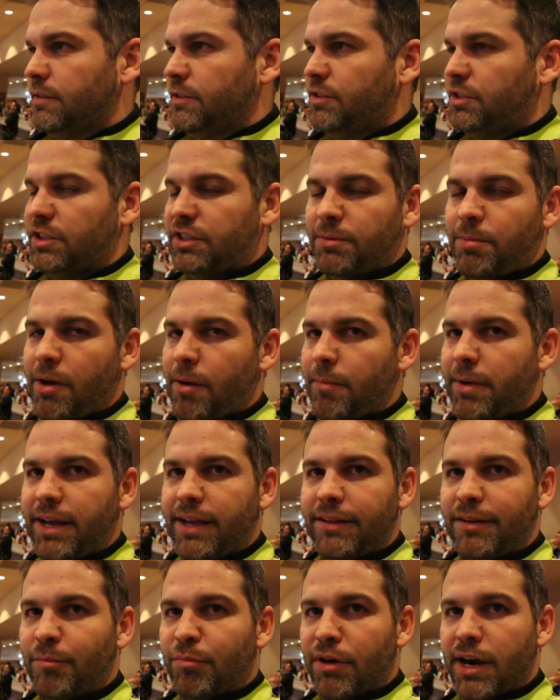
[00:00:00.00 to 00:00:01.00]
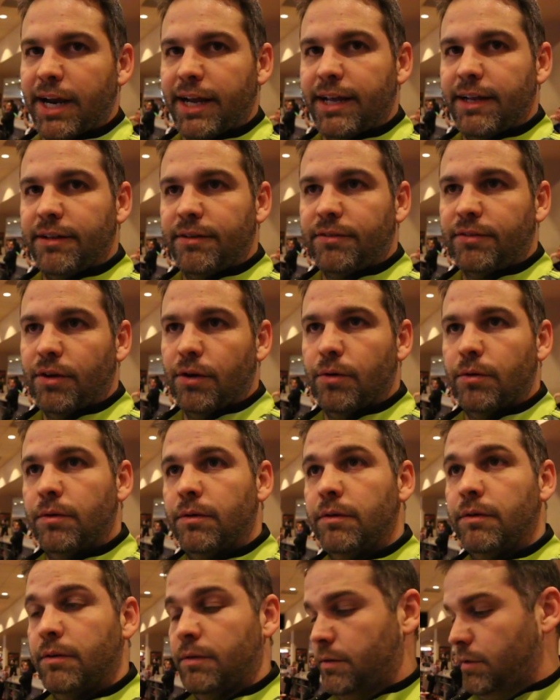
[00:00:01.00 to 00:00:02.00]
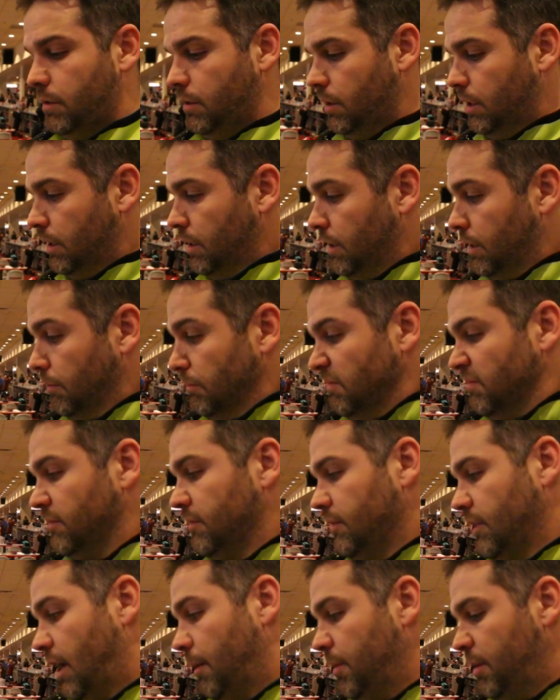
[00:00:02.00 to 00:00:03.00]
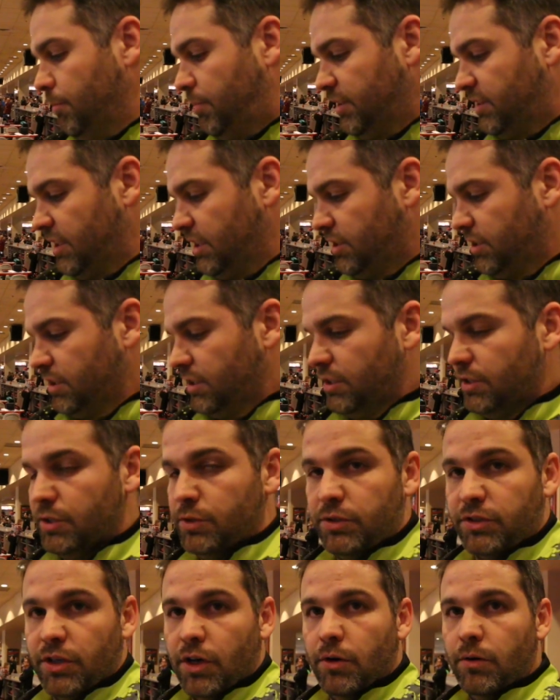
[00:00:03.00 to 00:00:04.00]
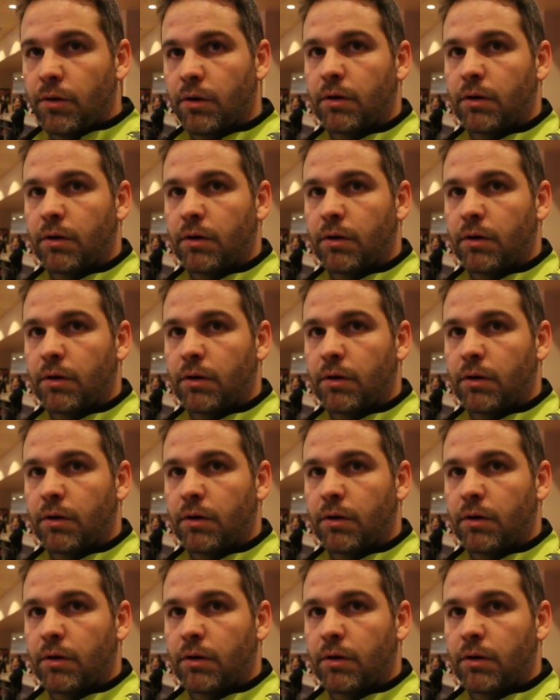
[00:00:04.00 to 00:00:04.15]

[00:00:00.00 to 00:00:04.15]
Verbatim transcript: It's just about making the bracket, so I'm in position to do so.